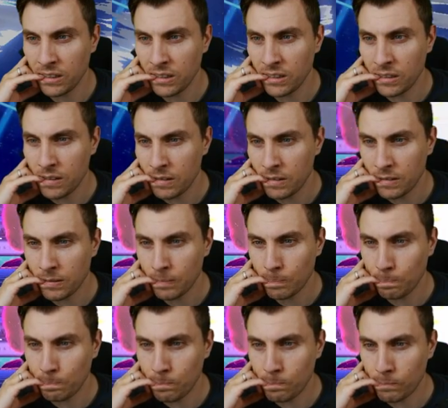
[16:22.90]

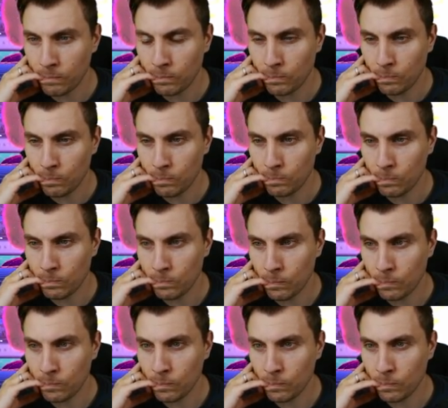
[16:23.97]
[no speech]